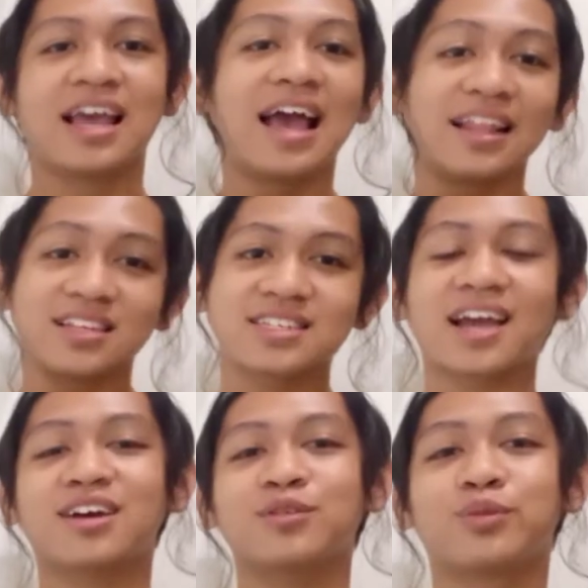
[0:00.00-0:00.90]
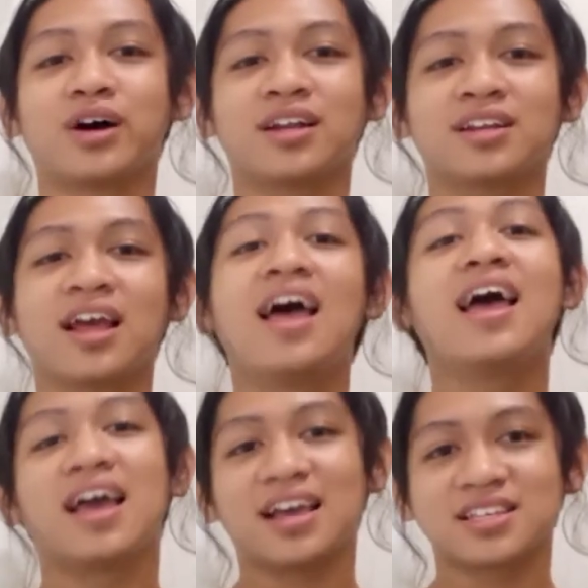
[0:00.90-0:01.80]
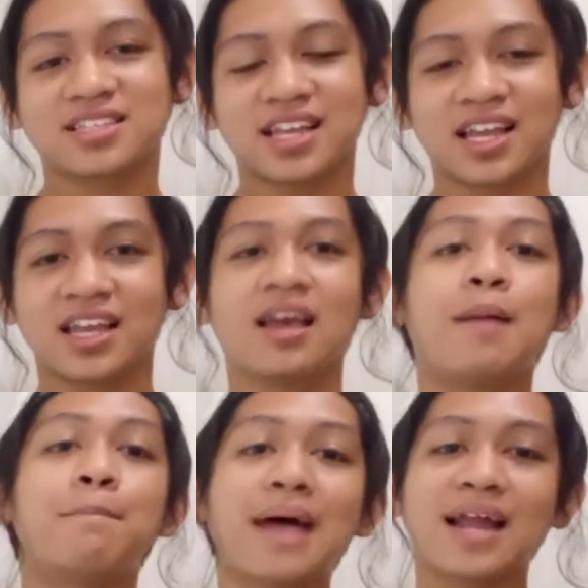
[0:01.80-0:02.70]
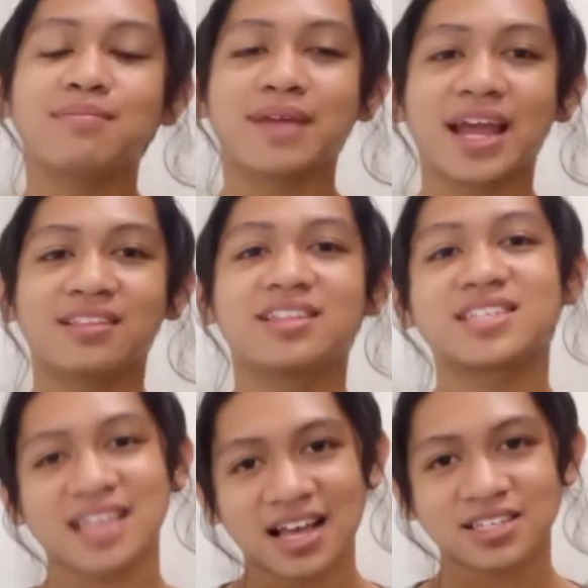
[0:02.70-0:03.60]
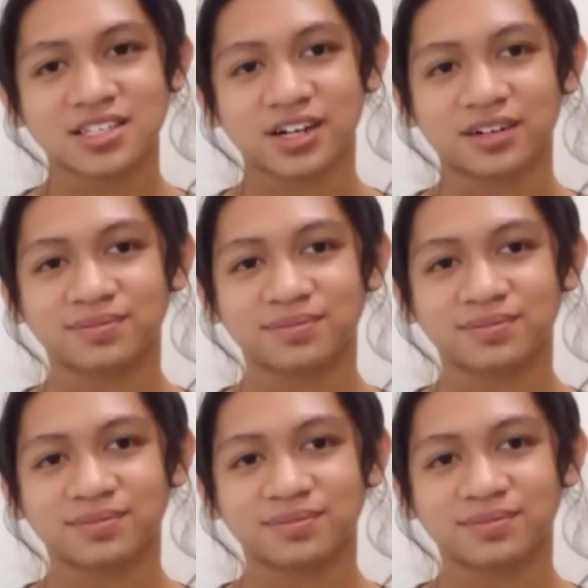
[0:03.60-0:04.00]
and the second one is the man-made disaster.